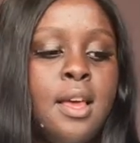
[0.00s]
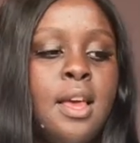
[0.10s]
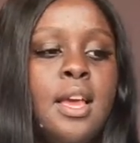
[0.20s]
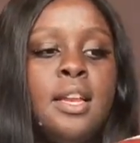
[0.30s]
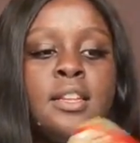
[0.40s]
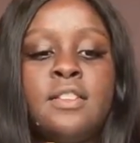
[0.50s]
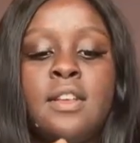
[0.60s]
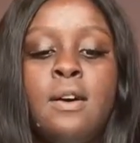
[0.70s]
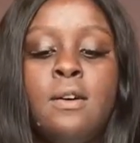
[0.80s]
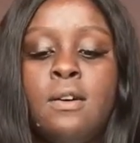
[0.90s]
It is,
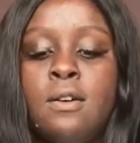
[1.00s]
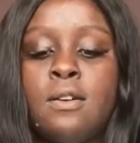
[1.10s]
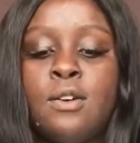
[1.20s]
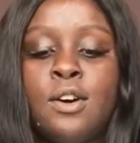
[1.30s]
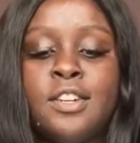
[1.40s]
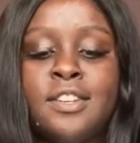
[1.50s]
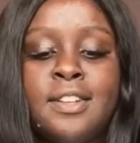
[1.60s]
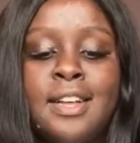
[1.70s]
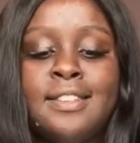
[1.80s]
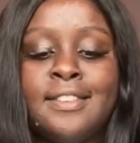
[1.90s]
oh, gorgeous,
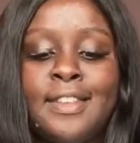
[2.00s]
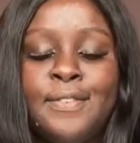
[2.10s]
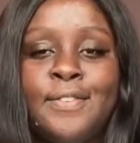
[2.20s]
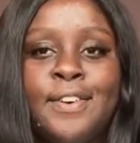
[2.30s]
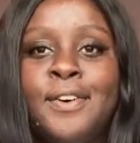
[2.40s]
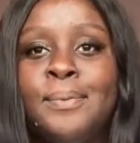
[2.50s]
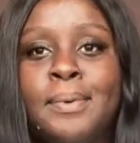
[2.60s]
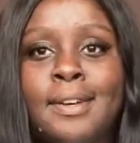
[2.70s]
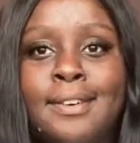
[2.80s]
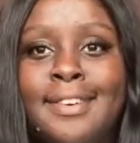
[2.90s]
lads. If, oh
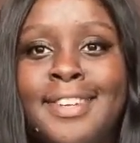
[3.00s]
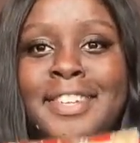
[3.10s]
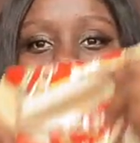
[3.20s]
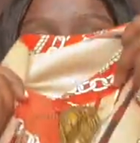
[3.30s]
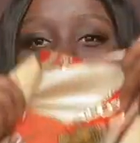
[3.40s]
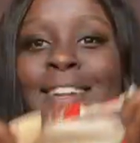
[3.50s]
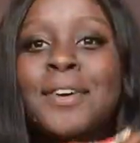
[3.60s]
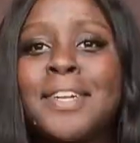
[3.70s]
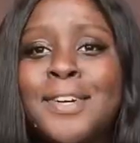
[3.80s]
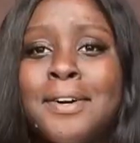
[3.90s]
my gosh. Like,
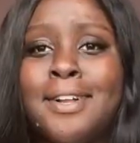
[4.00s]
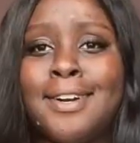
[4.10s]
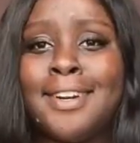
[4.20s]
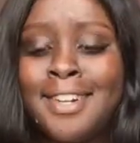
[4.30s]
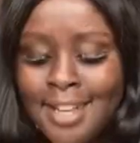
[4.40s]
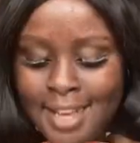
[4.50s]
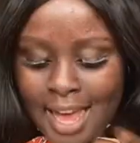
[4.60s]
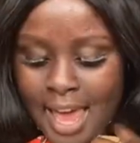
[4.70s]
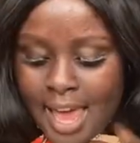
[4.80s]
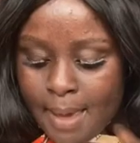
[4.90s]
look at the color.
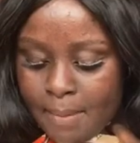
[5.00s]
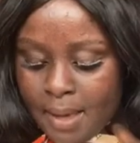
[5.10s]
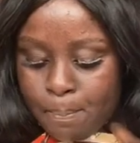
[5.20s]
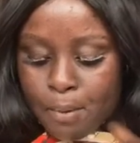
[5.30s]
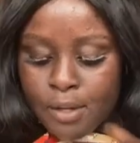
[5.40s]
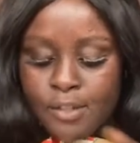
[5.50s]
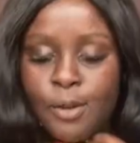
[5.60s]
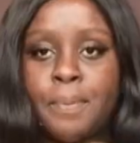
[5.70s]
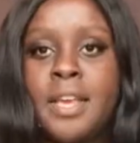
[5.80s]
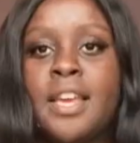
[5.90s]
It buttons
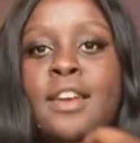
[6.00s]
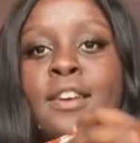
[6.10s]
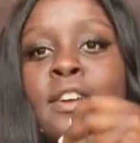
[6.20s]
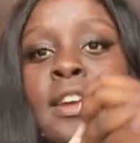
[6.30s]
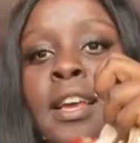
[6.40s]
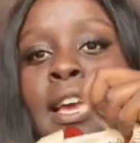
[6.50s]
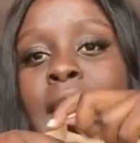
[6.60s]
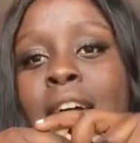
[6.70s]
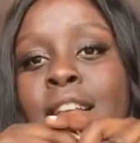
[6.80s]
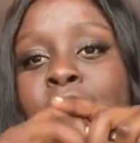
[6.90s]
up here. It
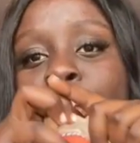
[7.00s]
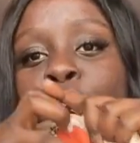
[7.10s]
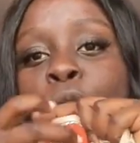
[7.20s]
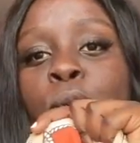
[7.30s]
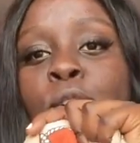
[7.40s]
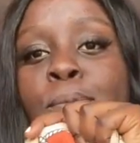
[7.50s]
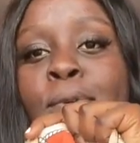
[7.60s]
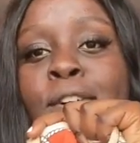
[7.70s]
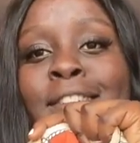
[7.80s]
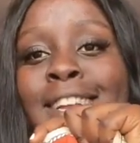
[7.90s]
has gold
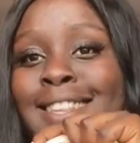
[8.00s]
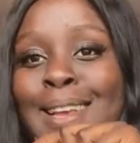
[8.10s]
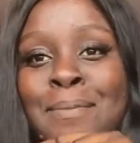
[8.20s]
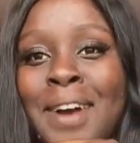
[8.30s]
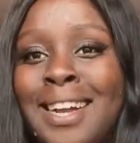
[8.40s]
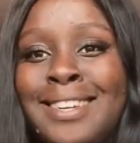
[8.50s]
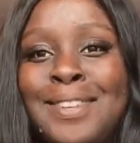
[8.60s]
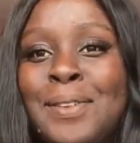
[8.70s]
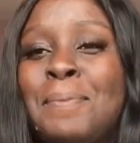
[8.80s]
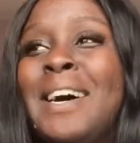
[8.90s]
buttons. I'm actually
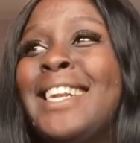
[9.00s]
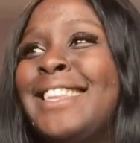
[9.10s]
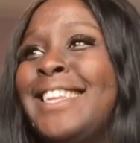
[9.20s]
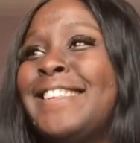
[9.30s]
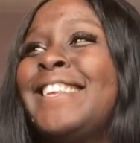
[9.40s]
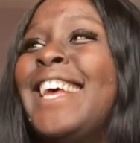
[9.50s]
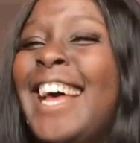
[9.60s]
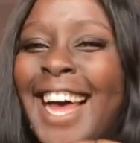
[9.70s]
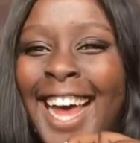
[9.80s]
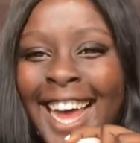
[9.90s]
so bad at this.
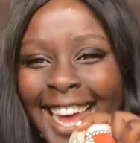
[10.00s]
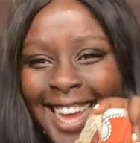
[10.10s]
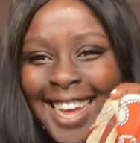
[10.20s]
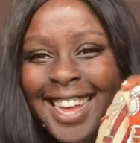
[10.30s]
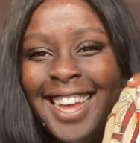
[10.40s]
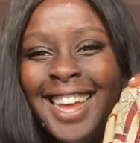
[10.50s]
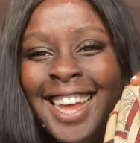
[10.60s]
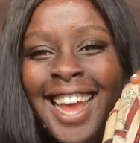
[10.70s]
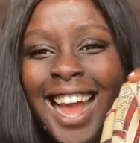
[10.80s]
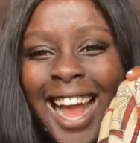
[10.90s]

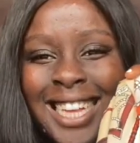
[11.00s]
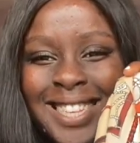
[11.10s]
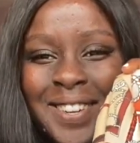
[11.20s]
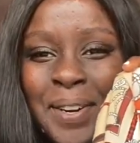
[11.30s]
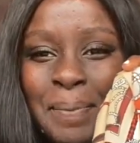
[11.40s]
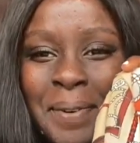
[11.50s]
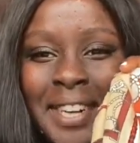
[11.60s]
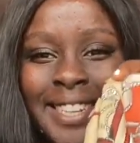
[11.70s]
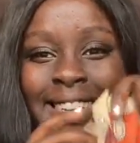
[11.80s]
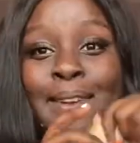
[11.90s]
It has gold
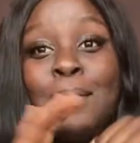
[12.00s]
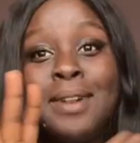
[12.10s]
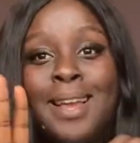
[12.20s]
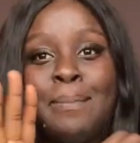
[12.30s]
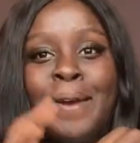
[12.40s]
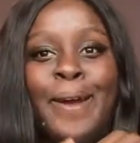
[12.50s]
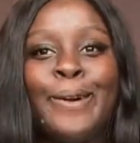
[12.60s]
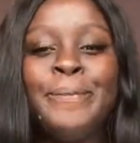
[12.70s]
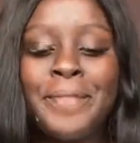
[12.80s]
buttons and it will get better.